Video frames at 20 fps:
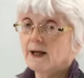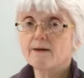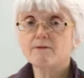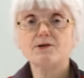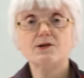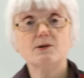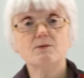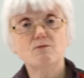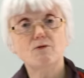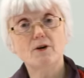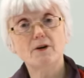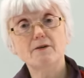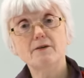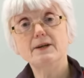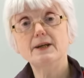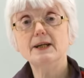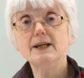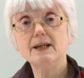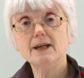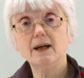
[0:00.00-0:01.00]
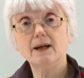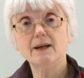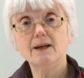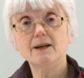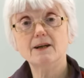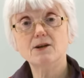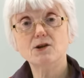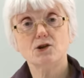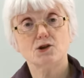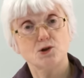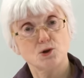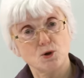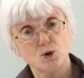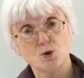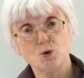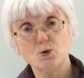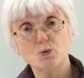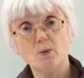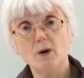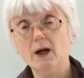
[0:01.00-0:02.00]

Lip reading: have some very short